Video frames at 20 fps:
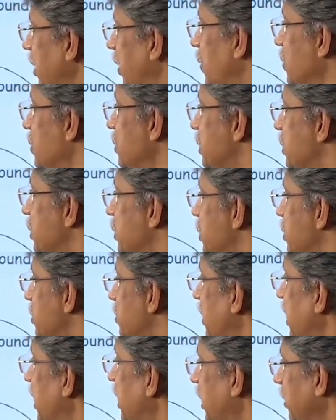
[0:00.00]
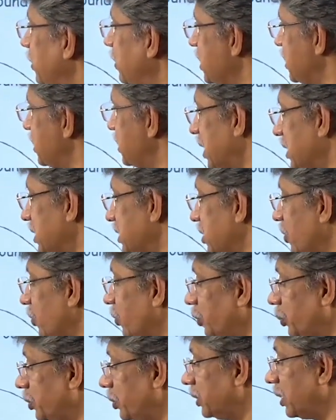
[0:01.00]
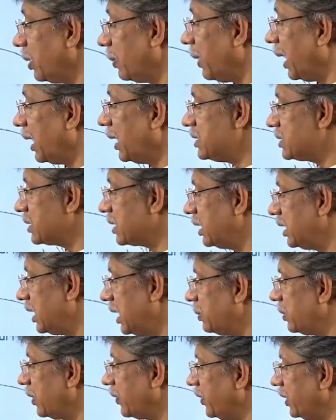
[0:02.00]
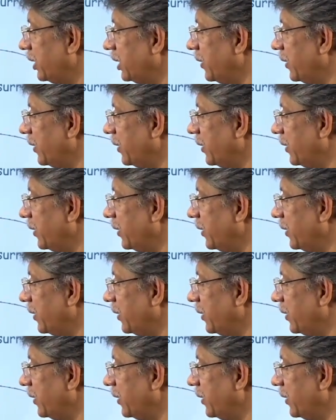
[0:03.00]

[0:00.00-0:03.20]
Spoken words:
Ursus maritimus. That's going to be the biological name of it.